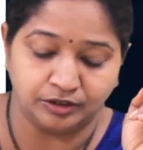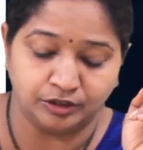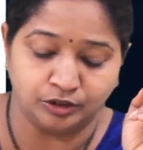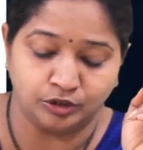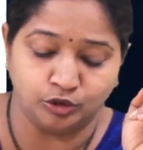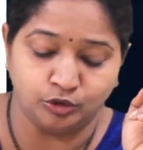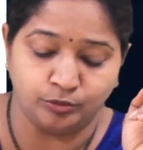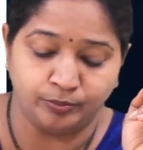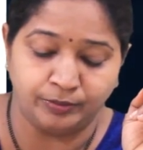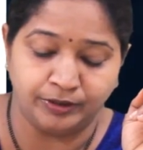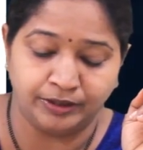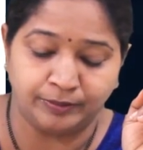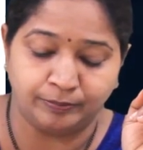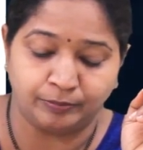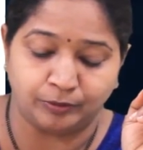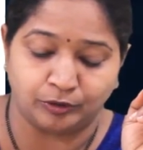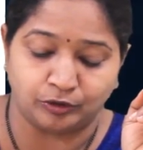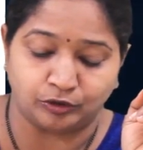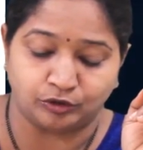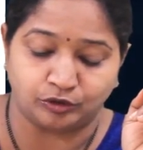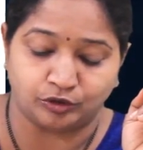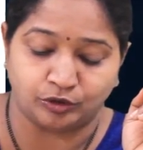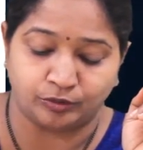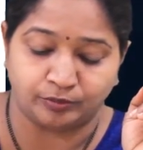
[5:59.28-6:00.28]
cubic
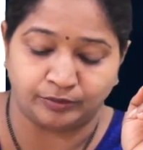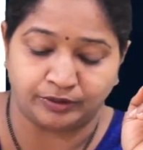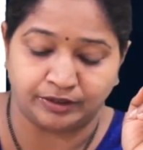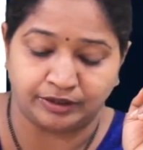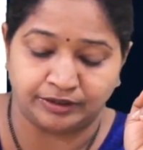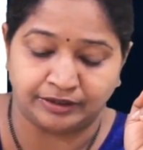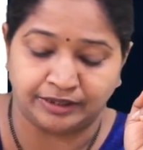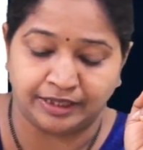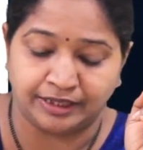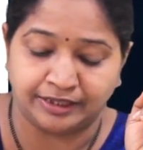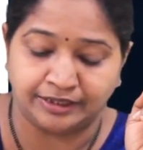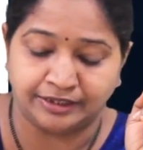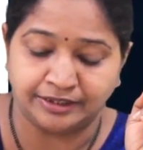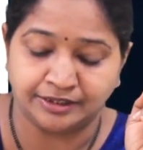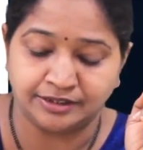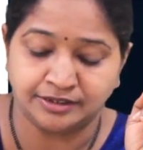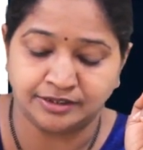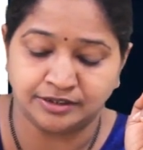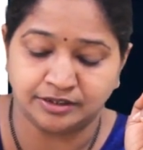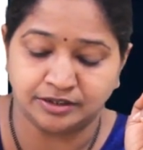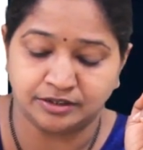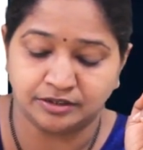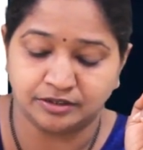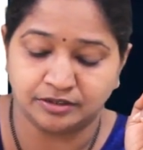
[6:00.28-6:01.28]
polynomial. That
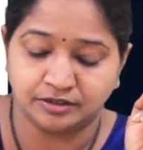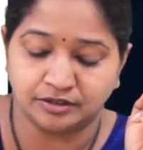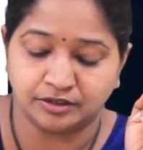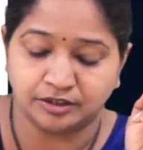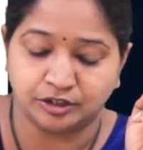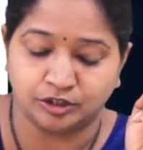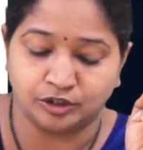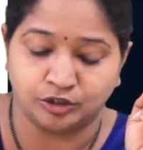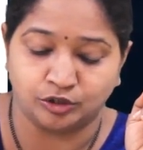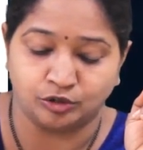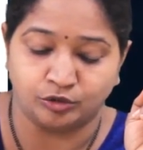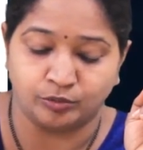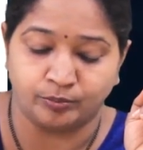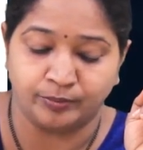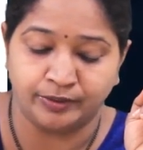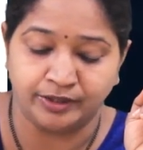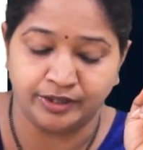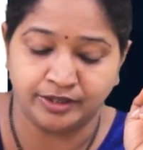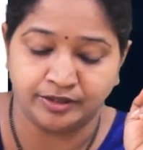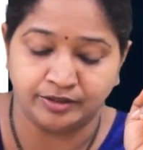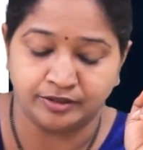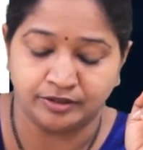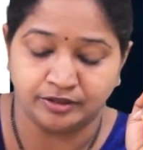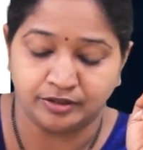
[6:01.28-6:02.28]
is
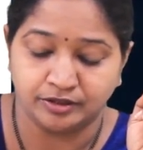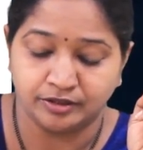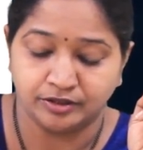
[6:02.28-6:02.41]
cubic